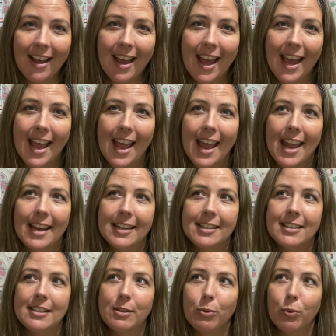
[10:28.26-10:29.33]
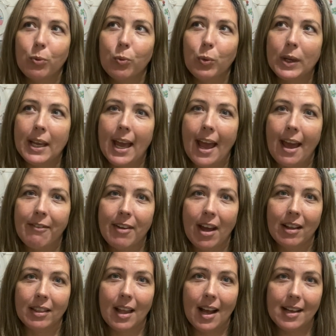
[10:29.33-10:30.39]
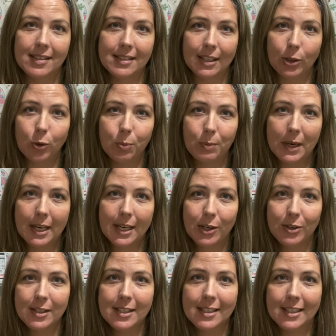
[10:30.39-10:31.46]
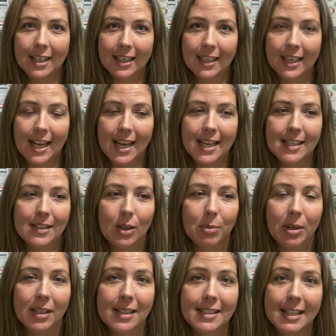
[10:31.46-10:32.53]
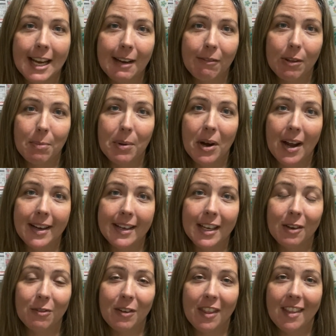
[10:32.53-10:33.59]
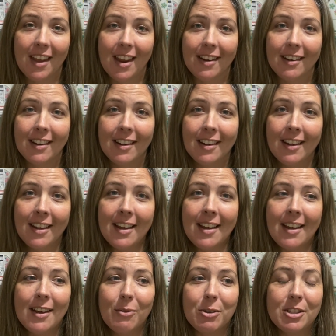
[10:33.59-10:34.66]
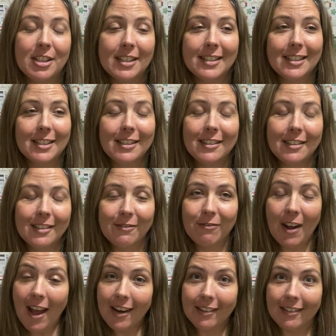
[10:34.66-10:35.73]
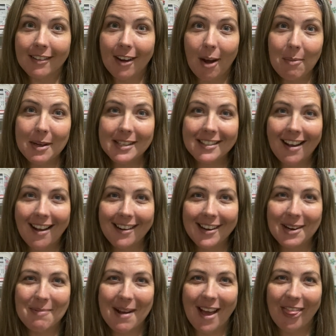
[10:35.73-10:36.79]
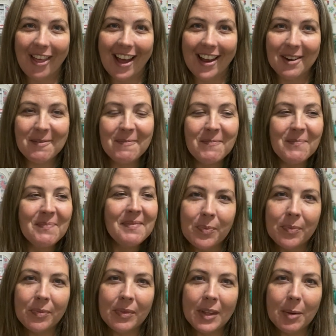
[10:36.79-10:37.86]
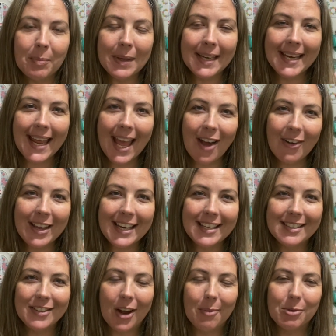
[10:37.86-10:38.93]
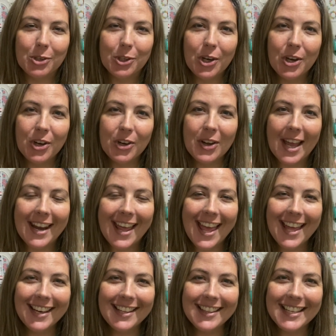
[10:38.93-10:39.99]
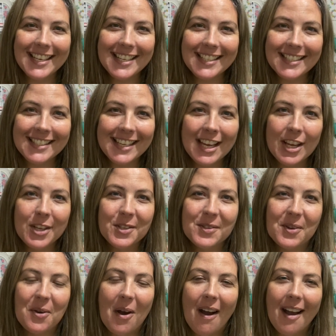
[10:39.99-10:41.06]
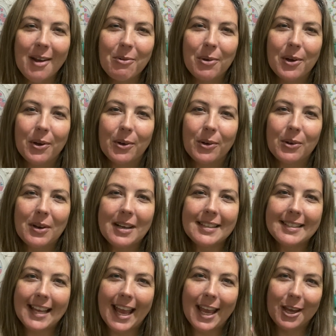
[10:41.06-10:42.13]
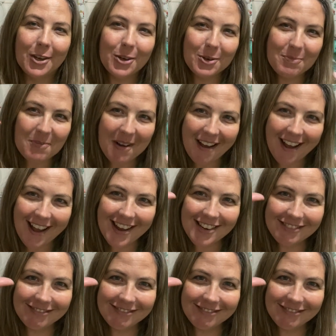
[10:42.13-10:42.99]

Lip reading: and we have our last guild meeting on Sunday, so I'm going to save the binding for then, which is fun. I'm excited about that. But now it is time to go and edit this, so I will say goodbye,